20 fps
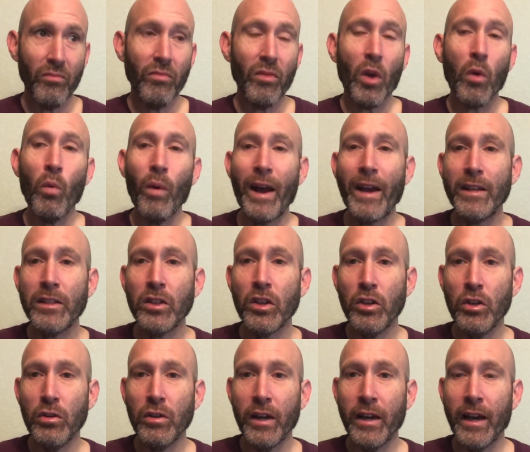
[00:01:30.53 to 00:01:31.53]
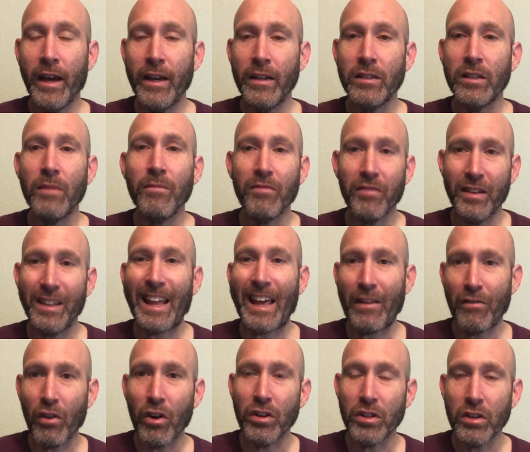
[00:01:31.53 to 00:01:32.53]
ways you can, some
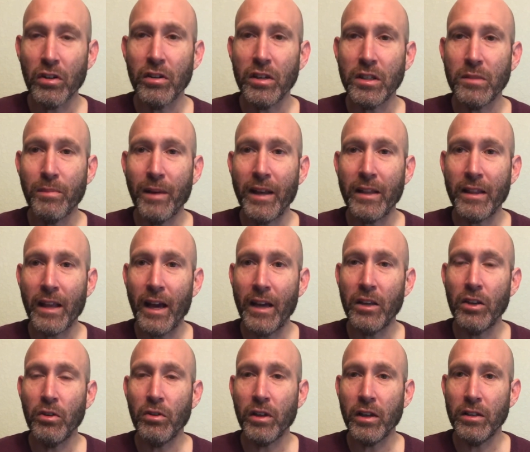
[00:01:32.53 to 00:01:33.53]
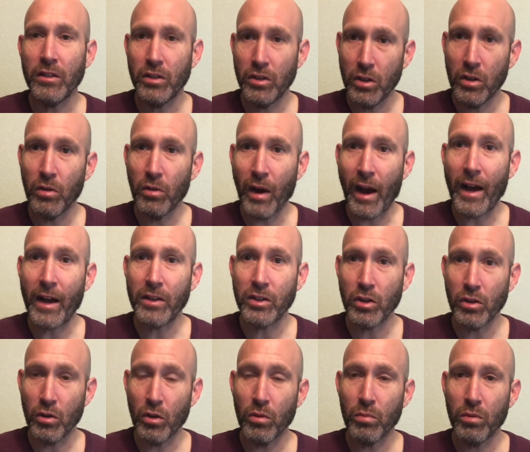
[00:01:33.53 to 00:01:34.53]
flavors, so to speak, that you could do as you
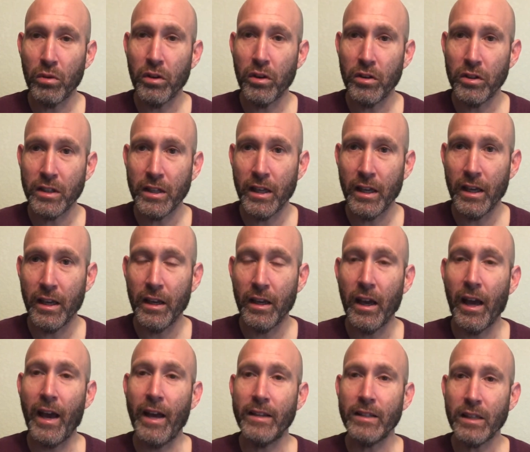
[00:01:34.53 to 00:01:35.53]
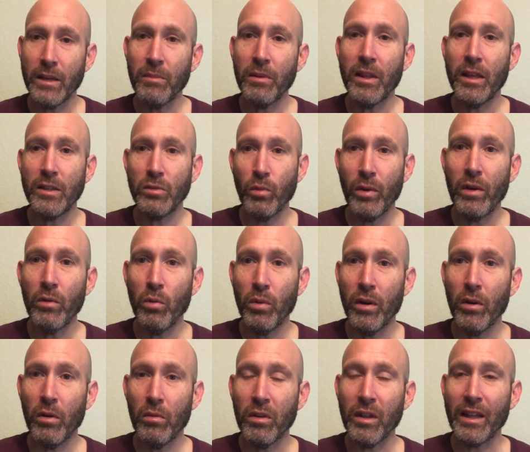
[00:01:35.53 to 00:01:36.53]
cold brew your tea. And some of these we
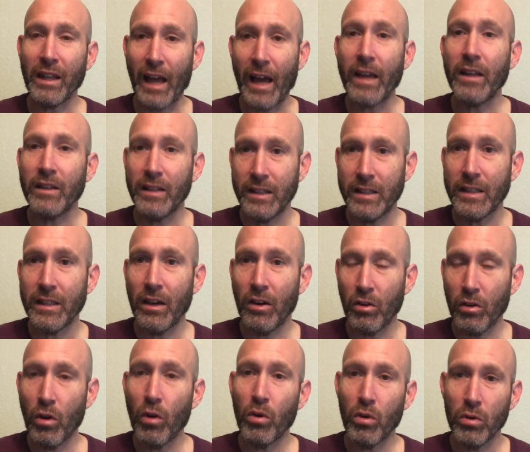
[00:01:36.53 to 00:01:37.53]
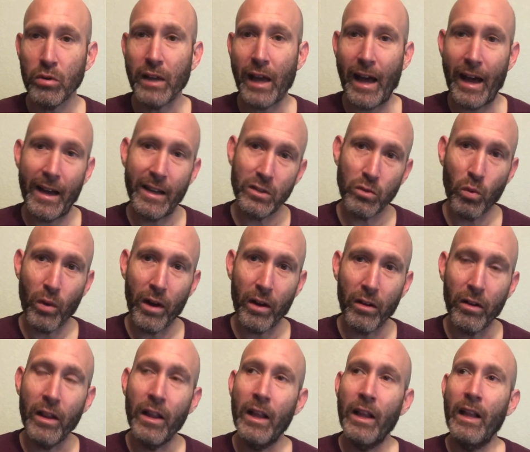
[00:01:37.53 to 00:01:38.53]
will likely sell cold as
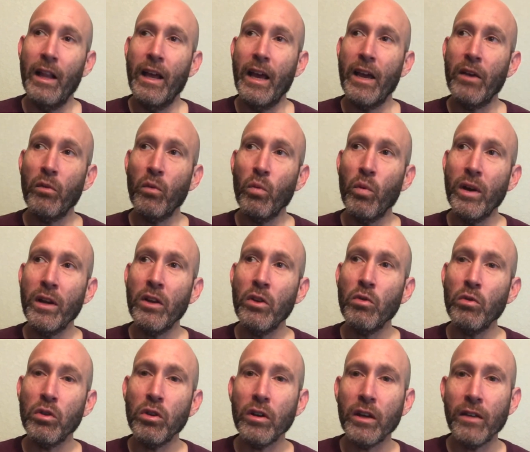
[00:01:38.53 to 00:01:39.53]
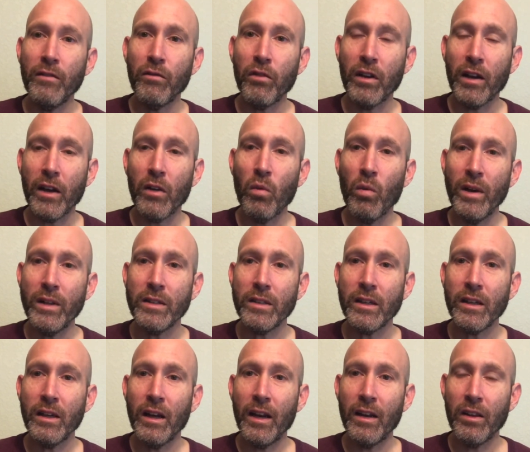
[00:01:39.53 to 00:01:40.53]
well. And what are you looking for? Like, what's
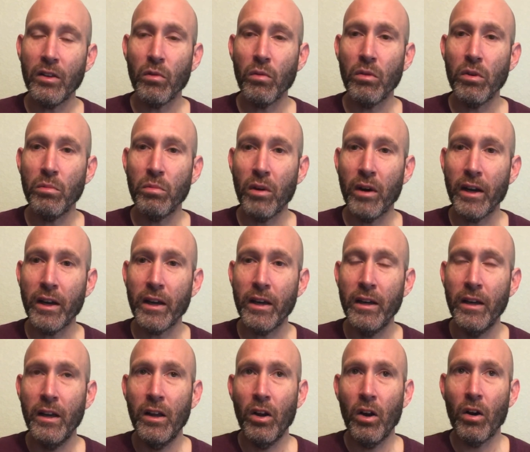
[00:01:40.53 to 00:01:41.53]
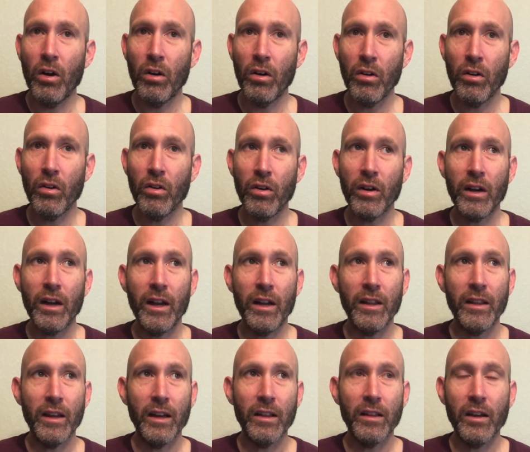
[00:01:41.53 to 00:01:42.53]
kind of the rubric or
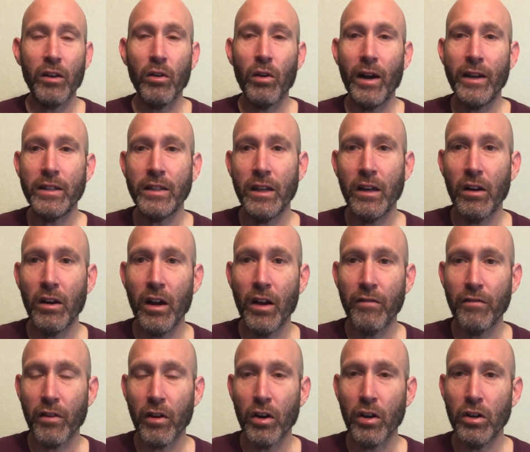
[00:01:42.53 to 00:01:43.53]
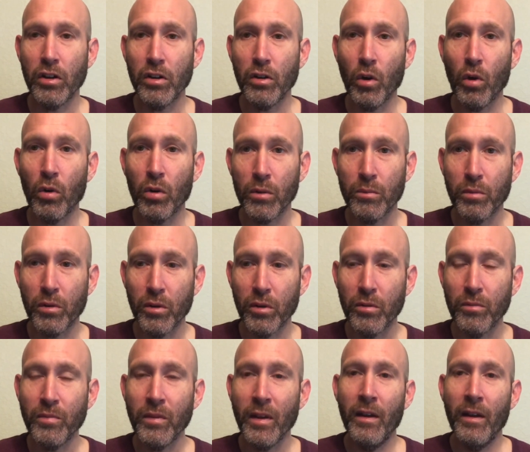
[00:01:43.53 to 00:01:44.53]
kind of the criteria for a good cold brew?
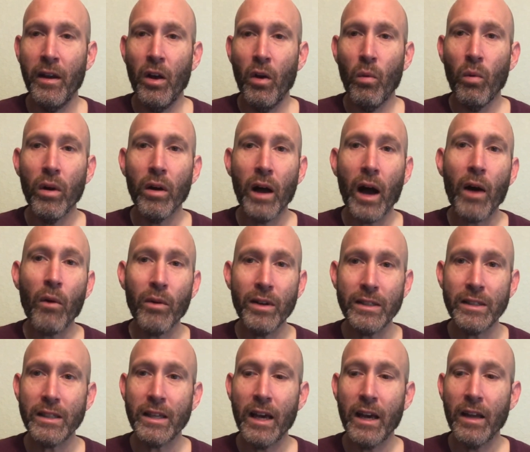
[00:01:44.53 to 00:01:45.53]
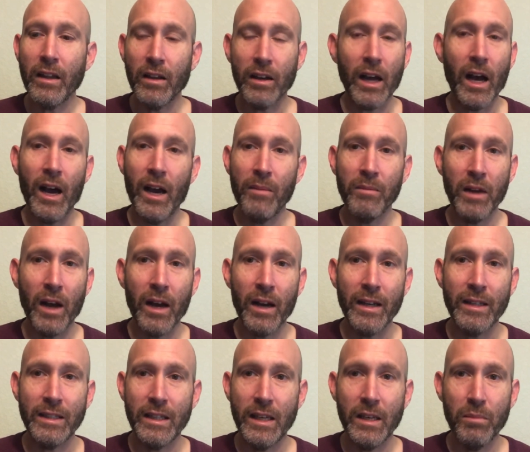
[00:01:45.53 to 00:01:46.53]
Well, I would say, look, I am not a
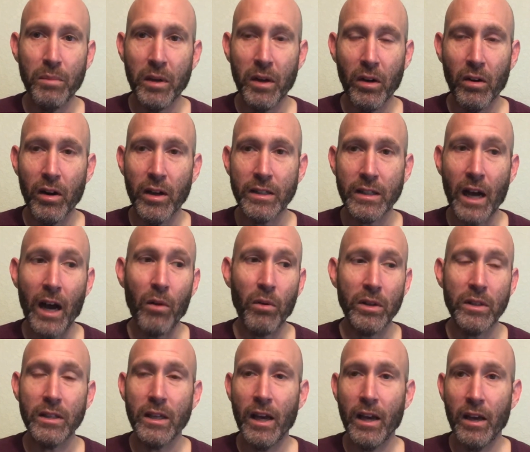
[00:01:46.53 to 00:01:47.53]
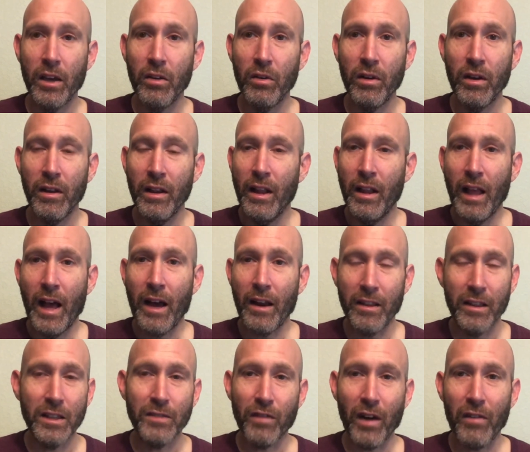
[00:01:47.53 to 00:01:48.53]
tea purist. I would tell you out of
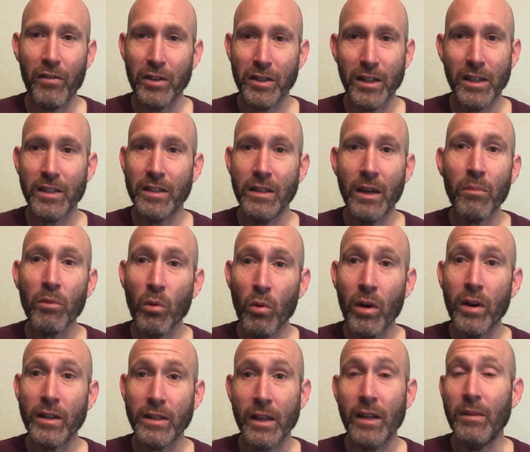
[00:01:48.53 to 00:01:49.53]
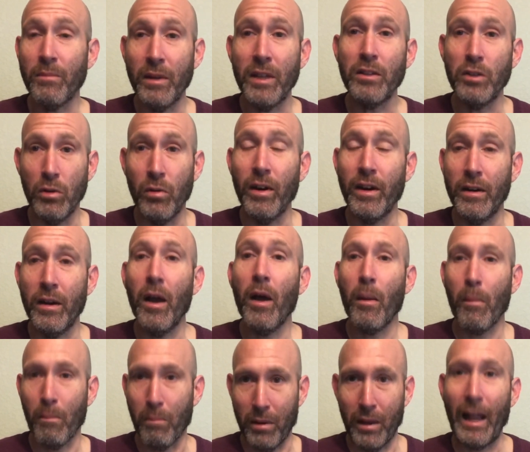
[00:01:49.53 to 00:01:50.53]
these 5 or 6, number one is going to be doing
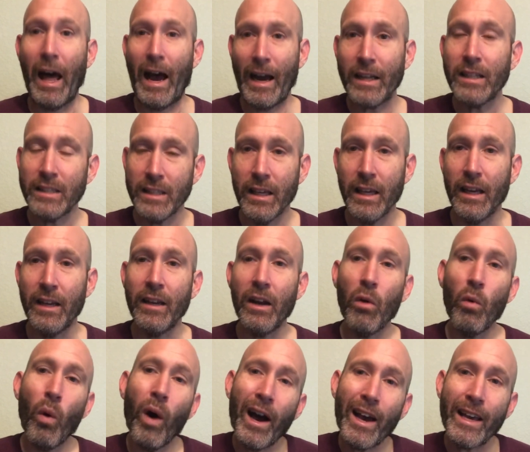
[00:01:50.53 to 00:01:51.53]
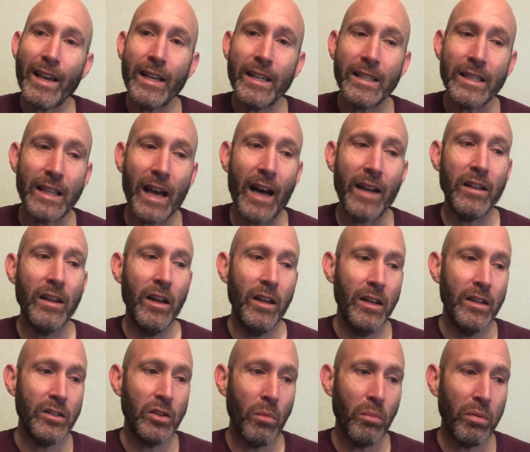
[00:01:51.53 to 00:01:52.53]
black tea. Now, why is that?
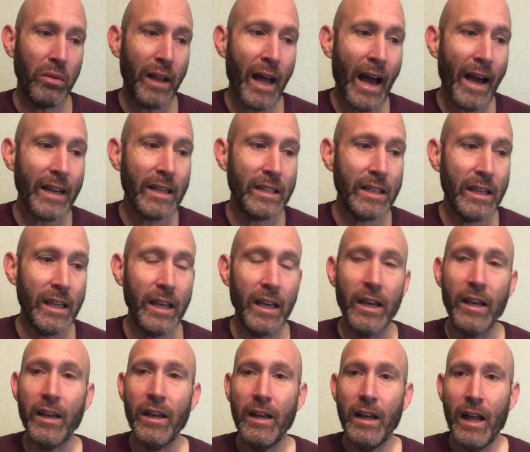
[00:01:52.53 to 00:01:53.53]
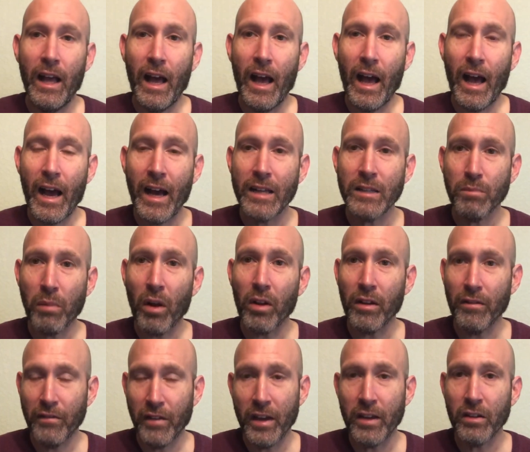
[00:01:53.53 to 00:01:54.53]
So black tea has
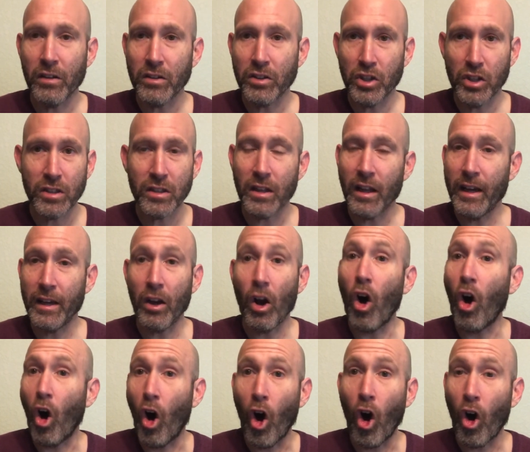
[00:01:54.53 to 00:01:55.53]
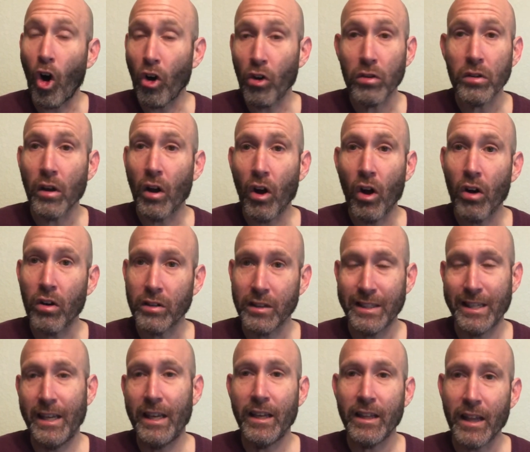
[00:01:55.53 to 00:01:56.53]
polyphenols just like all
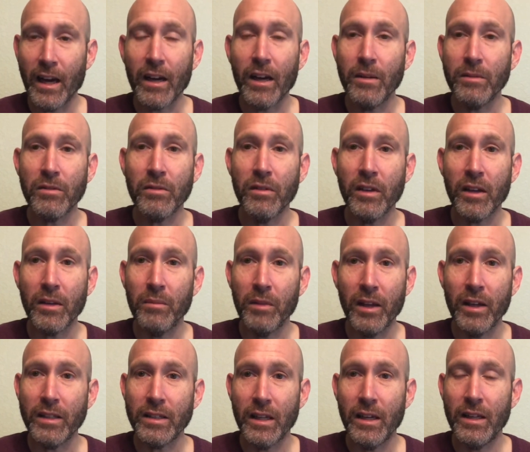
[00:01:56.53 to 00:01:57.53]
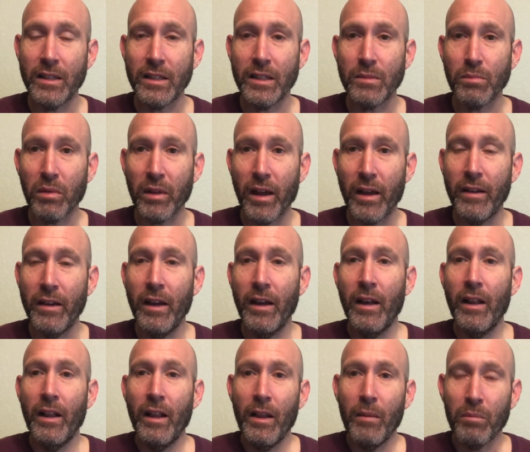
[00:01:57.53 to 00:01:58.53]
tea that comes from the Camellia sinensis
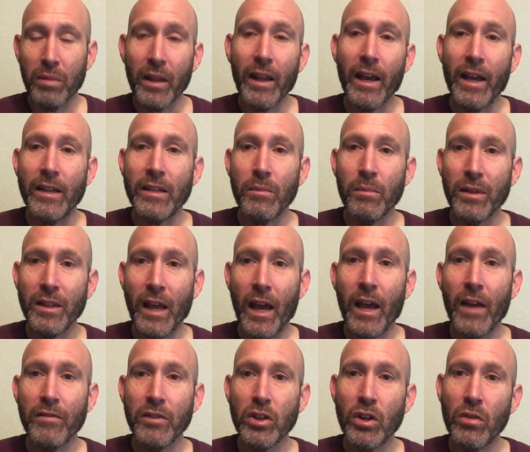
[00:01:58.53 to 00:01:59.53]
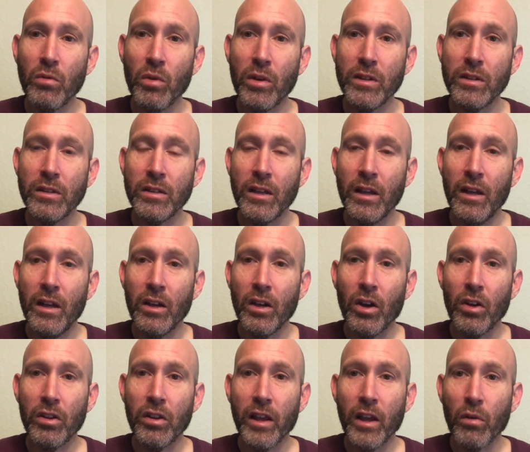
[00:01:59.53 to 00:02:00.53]
plant. But they have certain ones
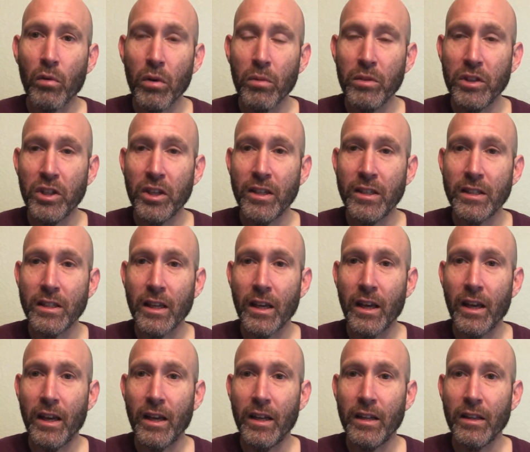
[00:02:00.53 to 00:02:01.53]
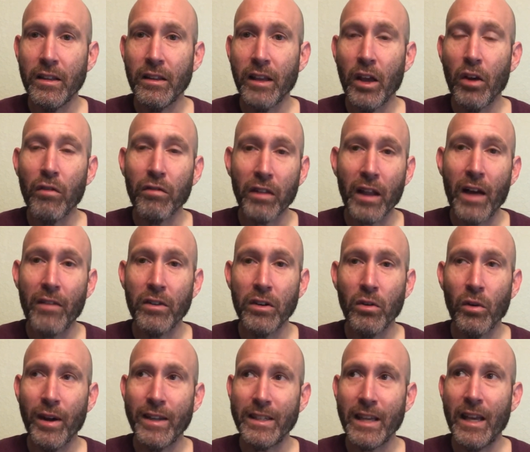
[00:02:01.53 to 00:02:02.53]
called theorubigens and theoflavonoids.